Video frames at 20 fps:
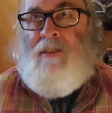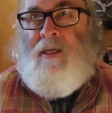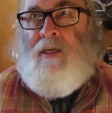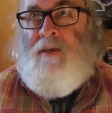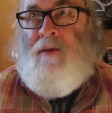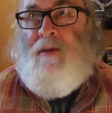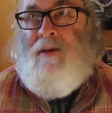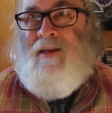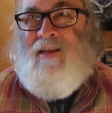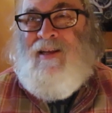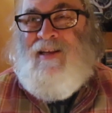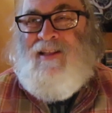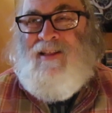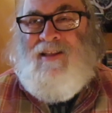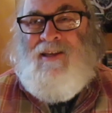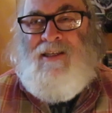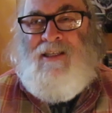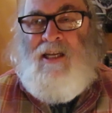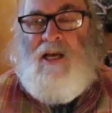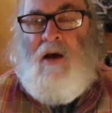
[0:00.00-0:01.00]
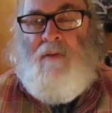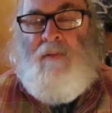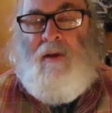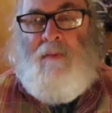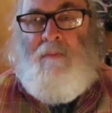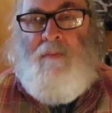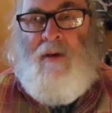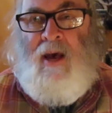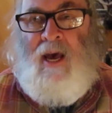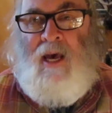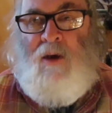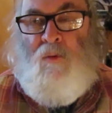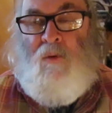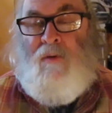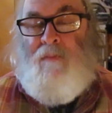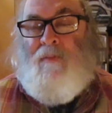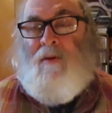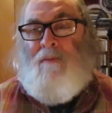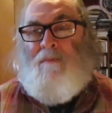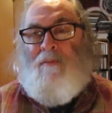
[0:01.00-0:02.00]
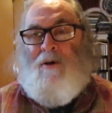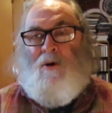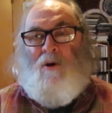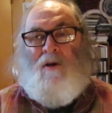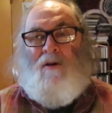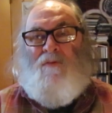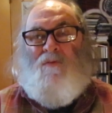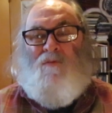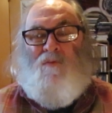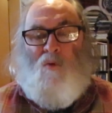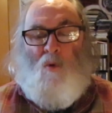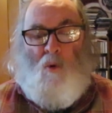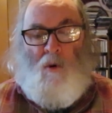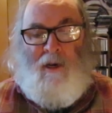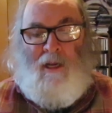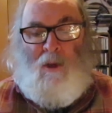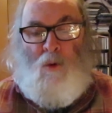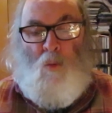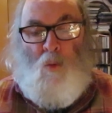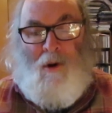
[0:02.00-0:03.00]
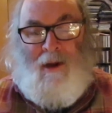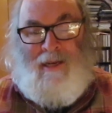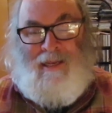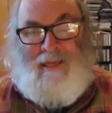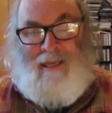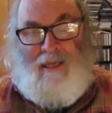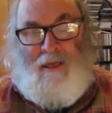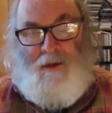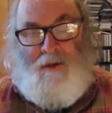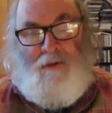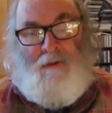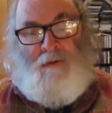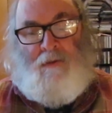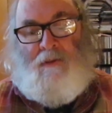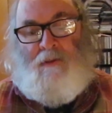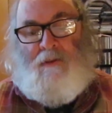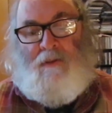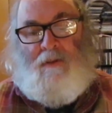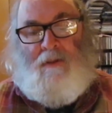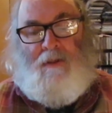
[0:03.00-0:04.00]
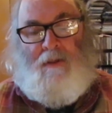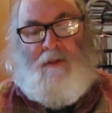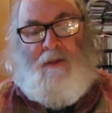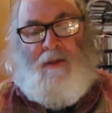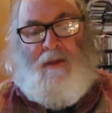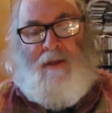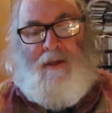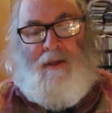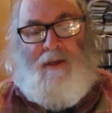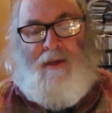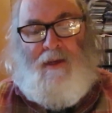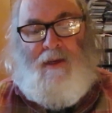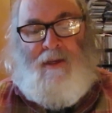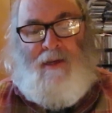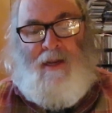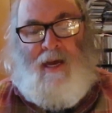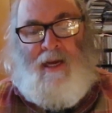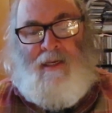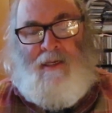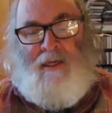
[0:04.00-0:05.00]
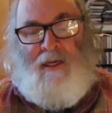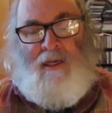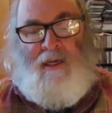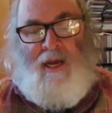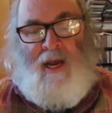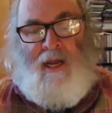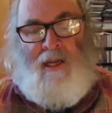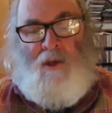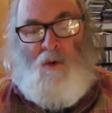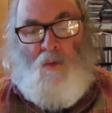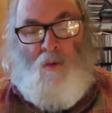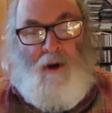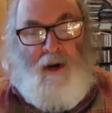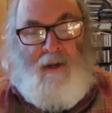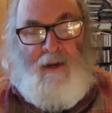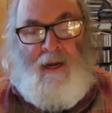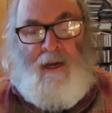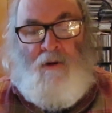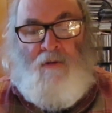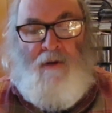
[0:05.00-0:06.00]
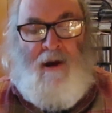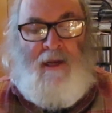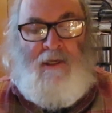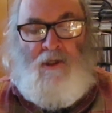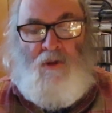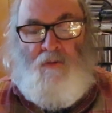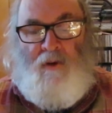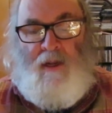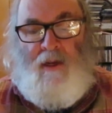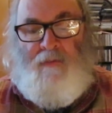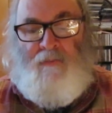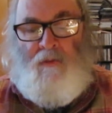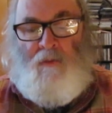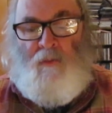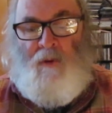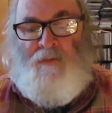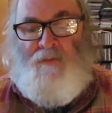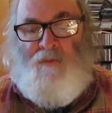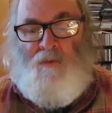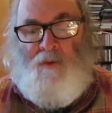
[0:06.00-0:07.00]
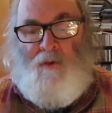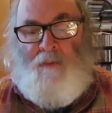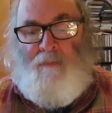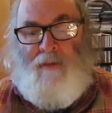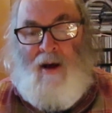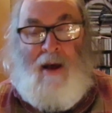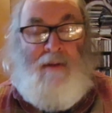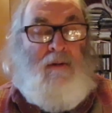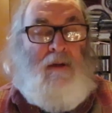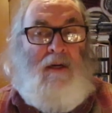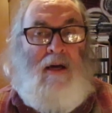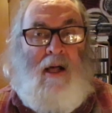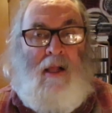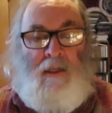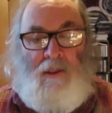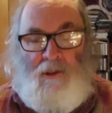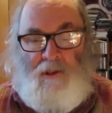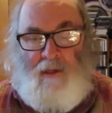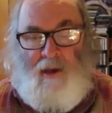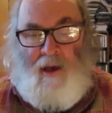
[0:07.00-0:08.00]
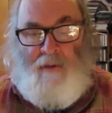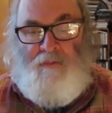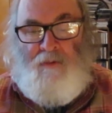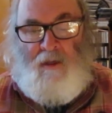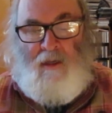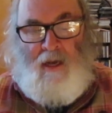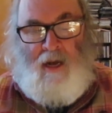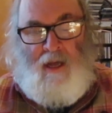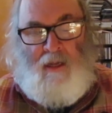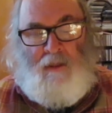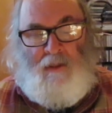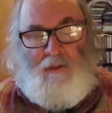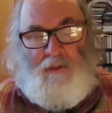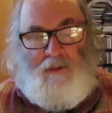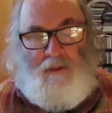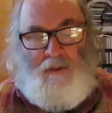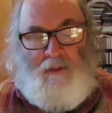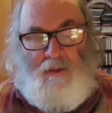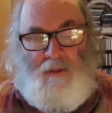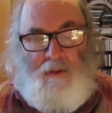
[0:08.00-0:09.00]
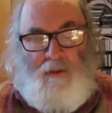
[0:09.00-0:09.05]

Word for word: said, This coming May, we've been married 41 years. In 1981, I graduated from Reform Bible College, Kuiper College